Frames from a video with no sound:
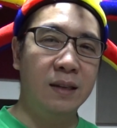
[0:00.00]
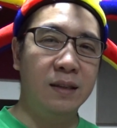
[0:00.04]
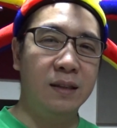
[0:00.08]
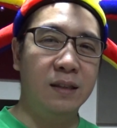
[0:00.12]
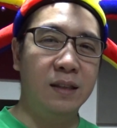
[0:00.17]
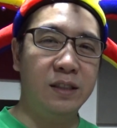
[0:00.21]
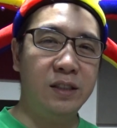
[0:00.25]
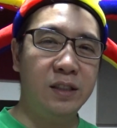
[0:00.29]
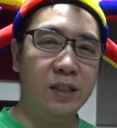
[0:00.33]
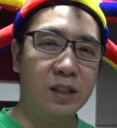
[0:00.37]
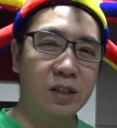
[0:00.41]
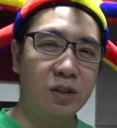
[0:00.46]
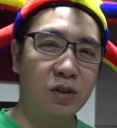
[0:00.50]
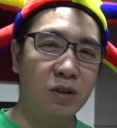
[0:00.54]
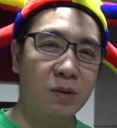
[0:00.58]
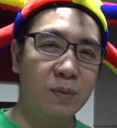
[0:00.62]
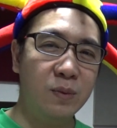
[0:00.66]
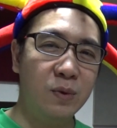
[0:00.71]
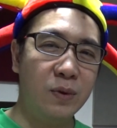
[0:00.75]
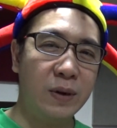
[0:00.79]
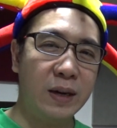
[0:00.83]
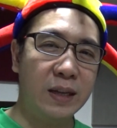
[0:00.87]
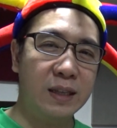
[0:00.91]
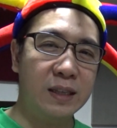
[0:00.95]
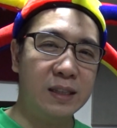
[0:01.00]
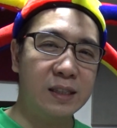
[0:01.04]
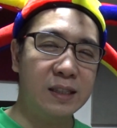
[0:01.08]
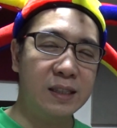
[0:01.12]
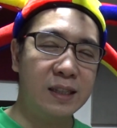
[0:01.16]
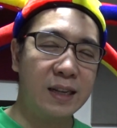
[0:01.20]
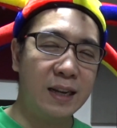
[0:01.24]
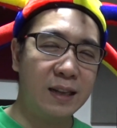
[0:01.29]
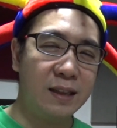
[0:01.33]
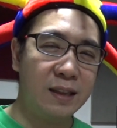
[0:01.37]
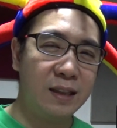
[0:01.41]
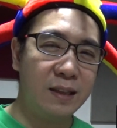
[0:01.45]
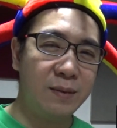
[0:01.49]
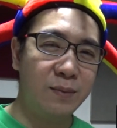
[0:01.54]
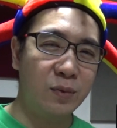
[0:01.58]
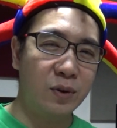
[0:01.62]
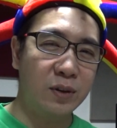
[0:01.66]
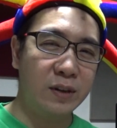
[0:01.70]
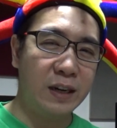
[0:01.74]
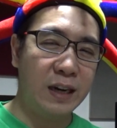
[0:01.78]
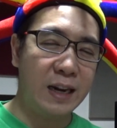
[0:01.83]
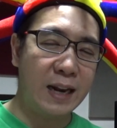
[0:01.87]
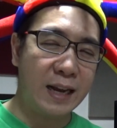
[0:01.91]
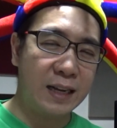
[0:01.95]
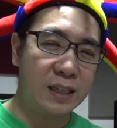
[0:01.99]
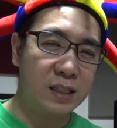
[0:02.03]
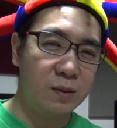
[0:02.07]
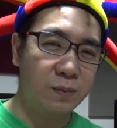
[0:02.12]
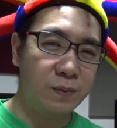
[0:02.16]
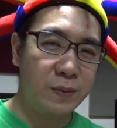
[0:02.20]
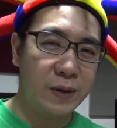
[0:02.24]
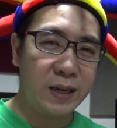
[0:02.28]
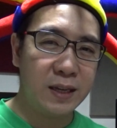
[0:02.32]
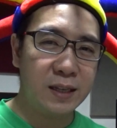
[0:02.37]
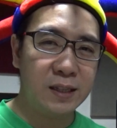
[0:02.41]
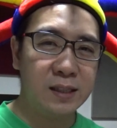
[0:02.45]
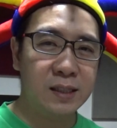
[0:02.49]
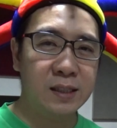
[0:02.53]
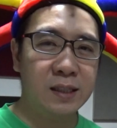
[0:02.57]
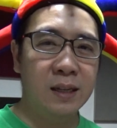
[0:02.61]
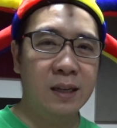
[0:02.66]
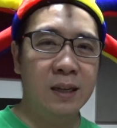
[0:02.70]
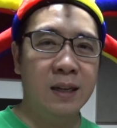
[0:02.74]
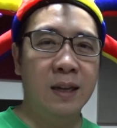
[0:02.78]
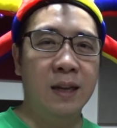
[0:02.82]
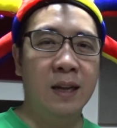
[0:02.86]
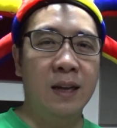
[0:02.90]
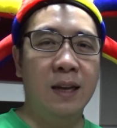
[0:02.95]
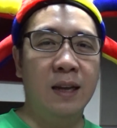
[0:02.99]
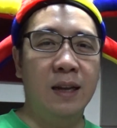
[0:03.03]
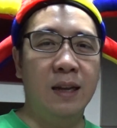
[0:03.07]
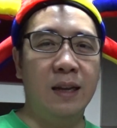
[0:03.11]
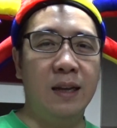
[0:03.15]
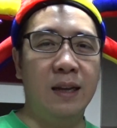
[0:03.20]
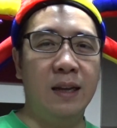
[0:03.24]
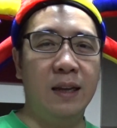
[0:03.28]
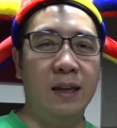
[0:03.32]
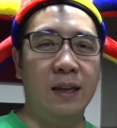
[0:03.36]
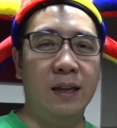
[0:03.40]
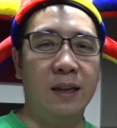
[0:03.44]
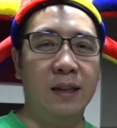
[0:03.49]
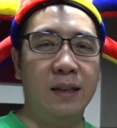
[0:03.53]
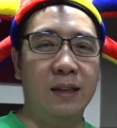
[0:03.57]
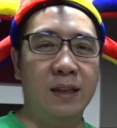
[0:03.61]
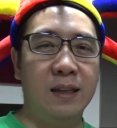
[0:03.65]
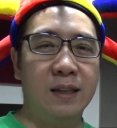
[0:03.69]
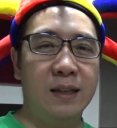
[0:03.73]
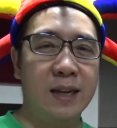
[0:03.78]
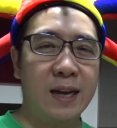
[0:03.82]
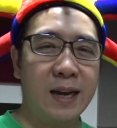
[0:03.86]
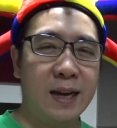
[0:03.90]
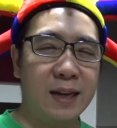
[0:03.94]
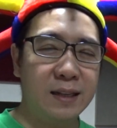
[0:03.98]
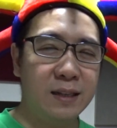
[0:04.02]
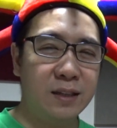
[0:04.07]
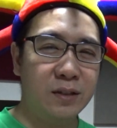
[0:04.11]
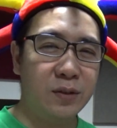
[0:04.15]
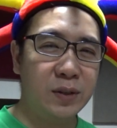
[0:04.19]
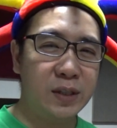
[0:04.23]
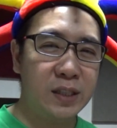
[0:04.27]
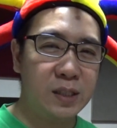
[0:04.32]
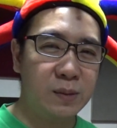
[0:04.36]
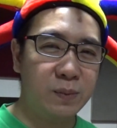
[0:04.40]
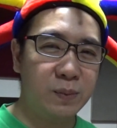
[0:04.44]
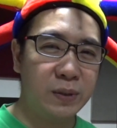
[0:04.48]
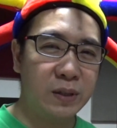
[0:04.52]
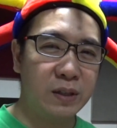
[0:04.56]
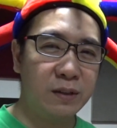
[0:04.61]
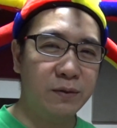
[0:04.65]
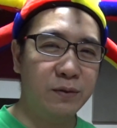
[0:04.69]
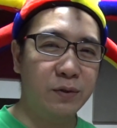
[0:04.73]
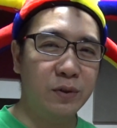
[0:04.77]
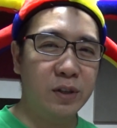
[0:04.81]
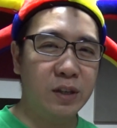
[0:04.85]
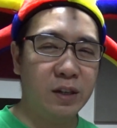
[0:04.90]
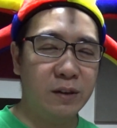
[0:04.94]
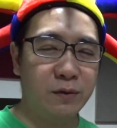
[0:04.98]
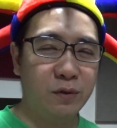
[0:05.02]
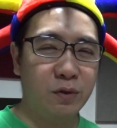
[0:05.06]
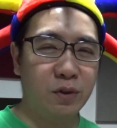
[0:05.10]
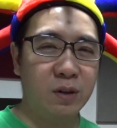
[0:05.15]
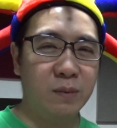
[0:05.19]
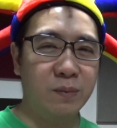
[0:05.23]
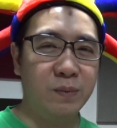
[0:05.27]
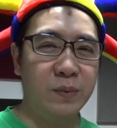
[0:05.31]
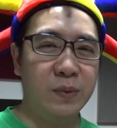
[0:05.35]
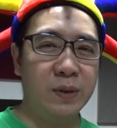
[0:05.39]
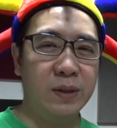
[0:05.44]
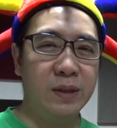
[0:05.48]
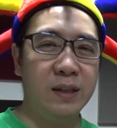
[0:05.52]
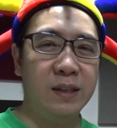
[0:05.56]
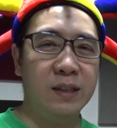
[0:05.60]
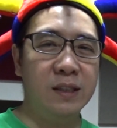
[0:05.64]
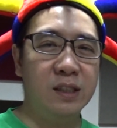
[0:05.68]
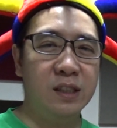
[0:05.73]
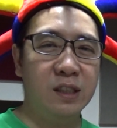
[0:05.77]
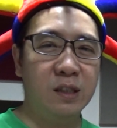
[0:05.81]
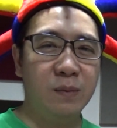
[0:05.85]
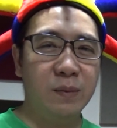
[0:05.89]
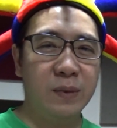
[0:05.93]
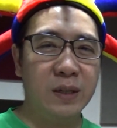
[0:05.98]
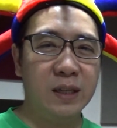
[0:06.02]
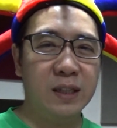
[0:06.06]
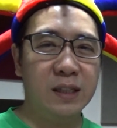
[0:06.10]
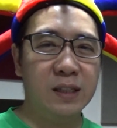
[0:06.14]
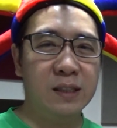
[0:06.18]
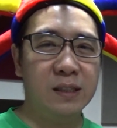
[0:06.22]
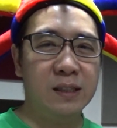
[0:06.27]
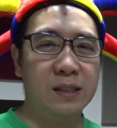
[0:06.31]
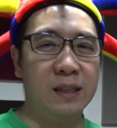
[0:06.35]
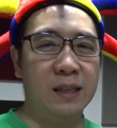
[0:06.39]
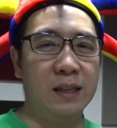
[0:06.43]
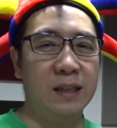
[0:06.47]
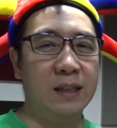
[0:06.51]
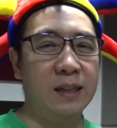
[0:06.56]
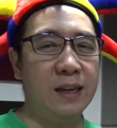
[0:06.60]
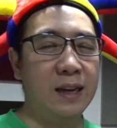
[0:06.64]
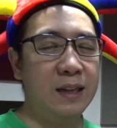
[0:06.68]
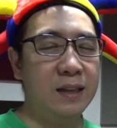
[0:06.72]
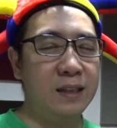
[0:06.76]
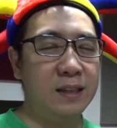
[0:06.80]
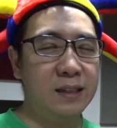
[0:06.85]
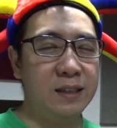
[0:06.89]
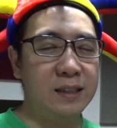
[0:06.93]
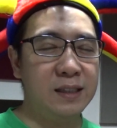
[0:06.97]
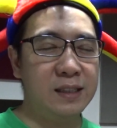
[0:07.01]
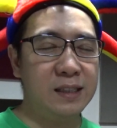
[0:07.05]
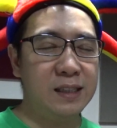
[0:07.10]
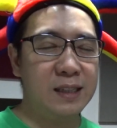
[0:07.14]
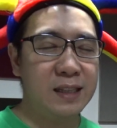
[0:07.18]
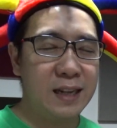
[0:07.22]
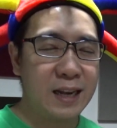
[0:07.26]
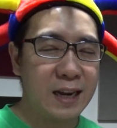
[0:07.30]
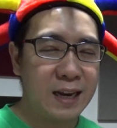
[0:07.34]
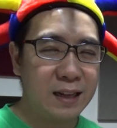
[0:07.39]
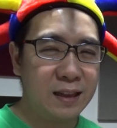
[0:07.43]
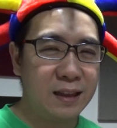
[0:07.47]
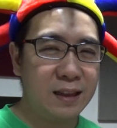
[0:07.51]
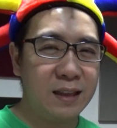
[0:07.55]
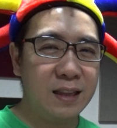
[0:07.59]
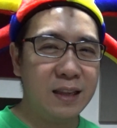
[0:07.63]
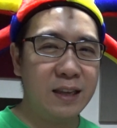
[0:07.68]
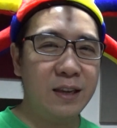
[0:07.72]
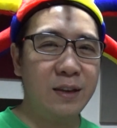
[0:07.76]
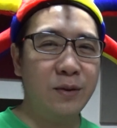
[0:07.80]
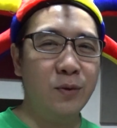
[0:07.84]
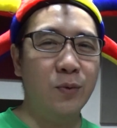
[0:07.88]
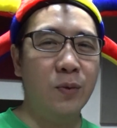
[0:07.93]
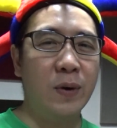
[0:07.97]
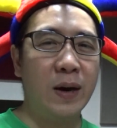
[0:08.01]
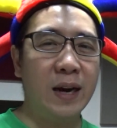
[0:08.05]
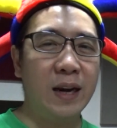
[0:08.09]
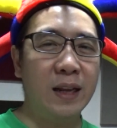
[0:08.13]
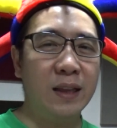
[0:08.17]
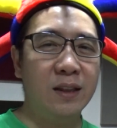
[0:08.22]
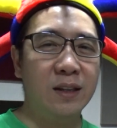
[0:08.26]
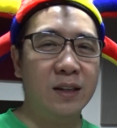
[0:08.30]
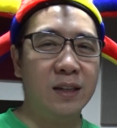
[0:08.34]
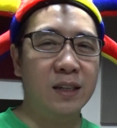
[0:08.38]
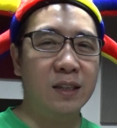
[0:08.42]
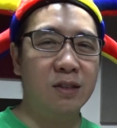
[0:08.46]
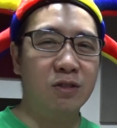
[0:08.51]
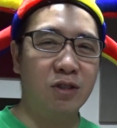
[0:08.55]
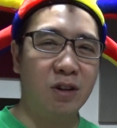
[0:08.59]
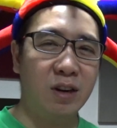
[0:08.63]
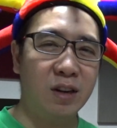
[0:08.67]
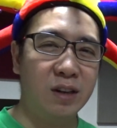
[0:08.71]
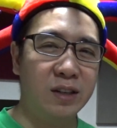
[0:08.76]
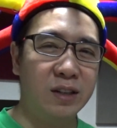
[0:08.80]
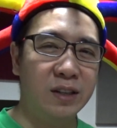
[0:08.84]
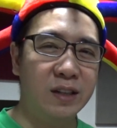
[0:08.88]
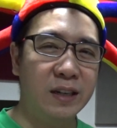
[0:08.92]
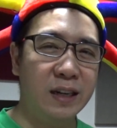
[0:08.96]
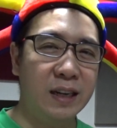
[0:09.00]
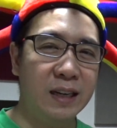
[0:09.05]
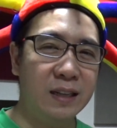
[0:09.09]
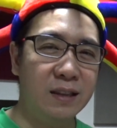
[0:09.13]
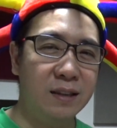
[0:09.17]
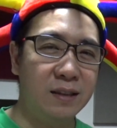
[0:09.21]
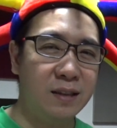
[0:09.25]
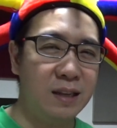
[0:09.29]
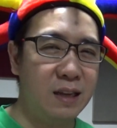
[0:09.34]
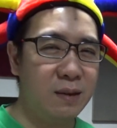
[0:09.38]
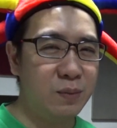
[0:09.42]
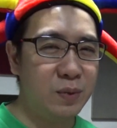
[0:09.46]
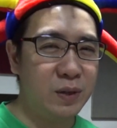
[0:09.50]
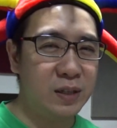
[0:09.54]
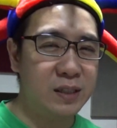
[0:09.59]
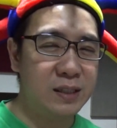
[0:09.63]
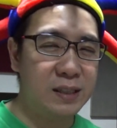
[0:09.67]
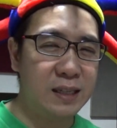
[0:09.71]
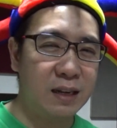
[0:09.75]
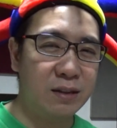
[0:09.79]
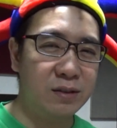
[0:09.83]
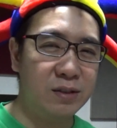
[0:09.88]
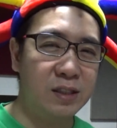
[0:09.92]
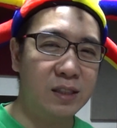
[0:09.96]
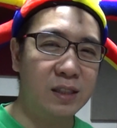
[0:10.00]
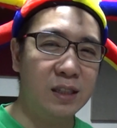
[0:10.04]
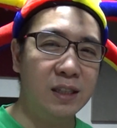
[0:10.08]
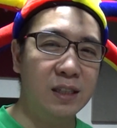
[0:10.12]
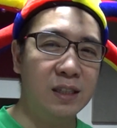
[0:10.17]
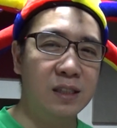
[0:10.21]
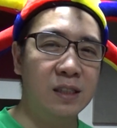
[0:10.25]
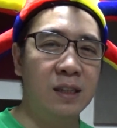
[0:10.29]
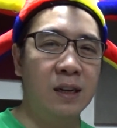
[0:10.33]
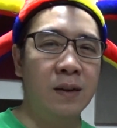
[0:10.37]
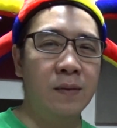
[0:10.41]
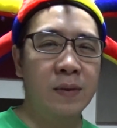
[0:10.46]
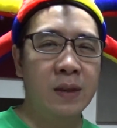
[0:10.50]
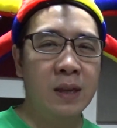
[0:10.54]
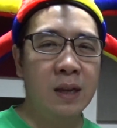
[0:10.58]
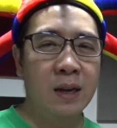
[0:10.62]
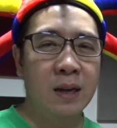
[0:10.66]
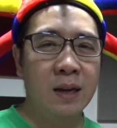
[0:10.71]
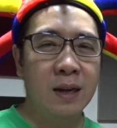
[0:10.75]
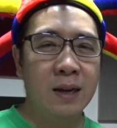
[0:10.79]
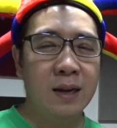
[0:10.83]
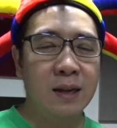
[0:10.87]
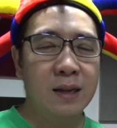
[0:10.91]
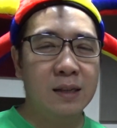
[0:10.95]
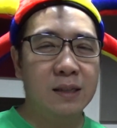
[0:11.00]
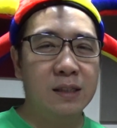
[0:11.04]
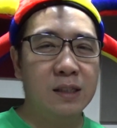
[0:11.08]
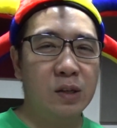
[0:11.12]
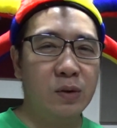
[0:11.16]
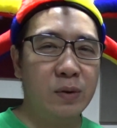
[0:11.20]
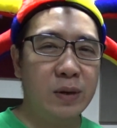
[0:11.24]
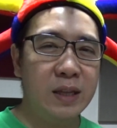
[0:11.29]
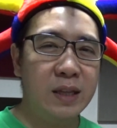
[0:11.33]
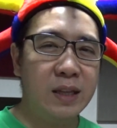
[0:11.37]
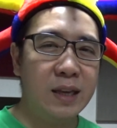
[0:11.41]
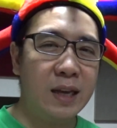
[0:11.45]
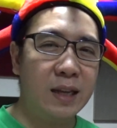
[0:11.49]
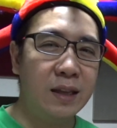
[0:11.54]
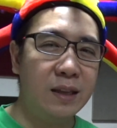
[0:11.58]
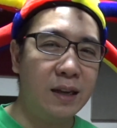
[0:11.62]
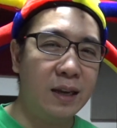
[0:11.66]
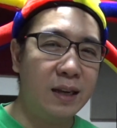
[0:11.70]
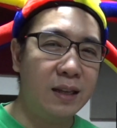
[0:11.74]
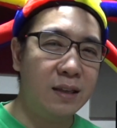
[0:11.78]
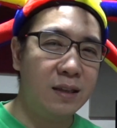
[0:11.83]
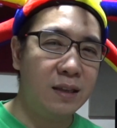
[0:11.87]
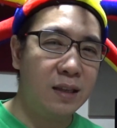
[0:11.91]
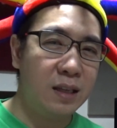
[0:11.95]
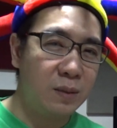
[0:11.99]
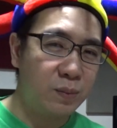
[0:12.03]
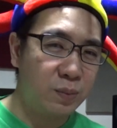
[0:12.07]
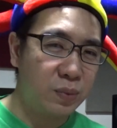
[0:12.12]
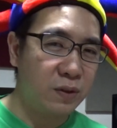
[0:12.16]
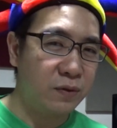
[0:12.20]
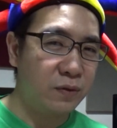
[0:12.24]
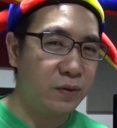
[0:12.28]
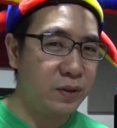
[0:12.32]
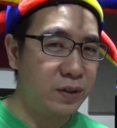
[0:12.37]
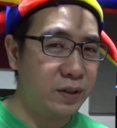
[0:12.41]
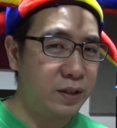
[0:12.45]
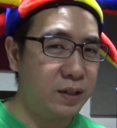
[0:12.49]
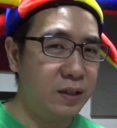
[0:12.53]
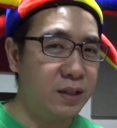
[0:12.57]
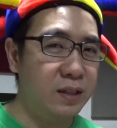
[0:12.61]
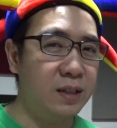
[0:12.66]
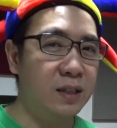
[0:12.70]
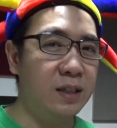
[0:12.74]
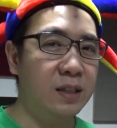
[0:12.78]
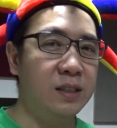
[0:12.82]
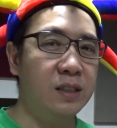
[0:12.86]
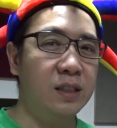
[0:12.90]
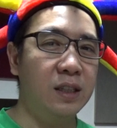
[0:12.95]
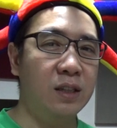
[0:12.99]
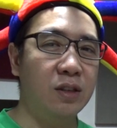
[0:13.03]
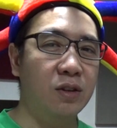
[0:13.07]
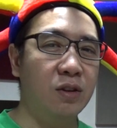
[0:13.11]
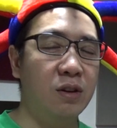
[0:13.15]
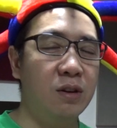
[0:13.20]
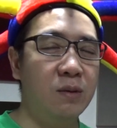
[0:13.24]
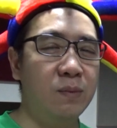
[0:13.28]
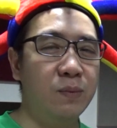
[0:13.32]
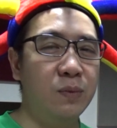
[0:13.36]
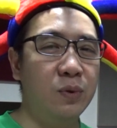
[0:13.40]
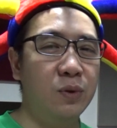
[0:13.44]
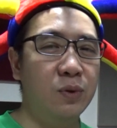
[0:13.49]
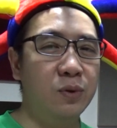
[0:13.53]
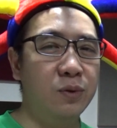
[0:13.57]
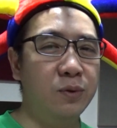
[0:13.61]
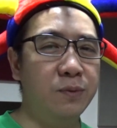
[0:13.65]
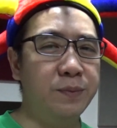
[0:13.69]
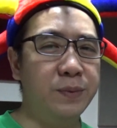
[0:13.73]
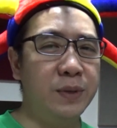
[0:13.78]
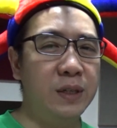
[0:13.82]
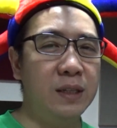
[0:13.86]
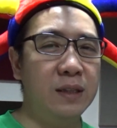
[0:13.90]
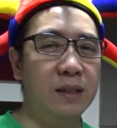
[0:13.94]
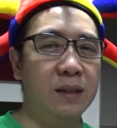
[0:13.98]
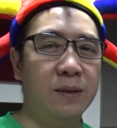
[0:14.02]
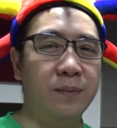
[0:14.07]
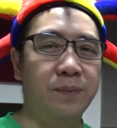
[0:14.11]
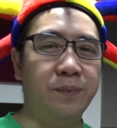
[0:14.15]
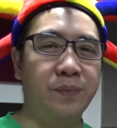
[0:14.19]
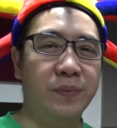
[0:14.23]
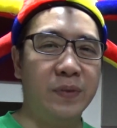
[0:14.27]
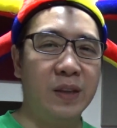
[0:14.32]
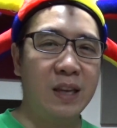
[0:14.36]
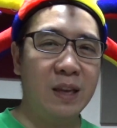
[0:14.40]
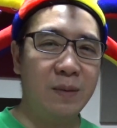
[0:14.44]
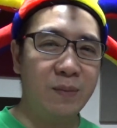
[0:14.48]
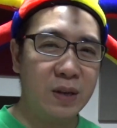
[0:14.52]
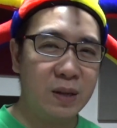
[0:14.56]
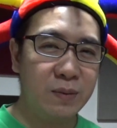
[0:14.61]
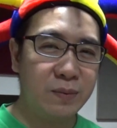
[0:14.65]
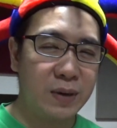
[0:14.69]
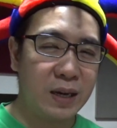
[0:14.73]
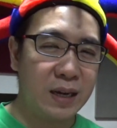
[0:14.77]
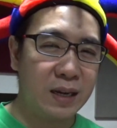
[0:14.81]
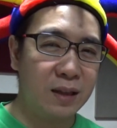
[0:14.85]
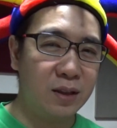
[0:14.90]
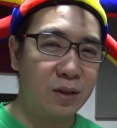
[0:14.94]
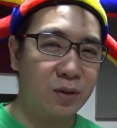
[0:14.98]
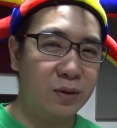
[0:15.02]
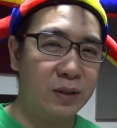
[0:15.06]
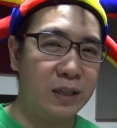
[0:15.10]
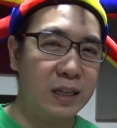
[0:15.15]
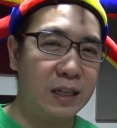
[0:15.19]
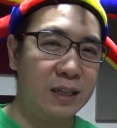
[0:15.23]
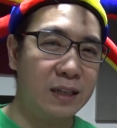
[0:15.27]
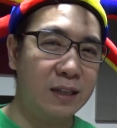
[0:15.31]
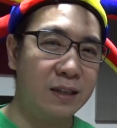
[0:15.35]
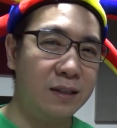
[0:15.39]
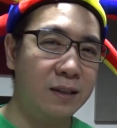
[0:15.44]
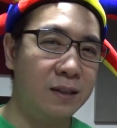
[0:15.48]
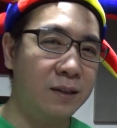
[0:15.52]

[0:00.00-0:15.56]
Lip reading: the Schiit combo had a slightly more relaxed pace, and it had crisper, fuller formed instruments and had a slightly wider, taller, and deeper soundstage. So in the end, I did prefer the Schiit combo, but keep in mind though that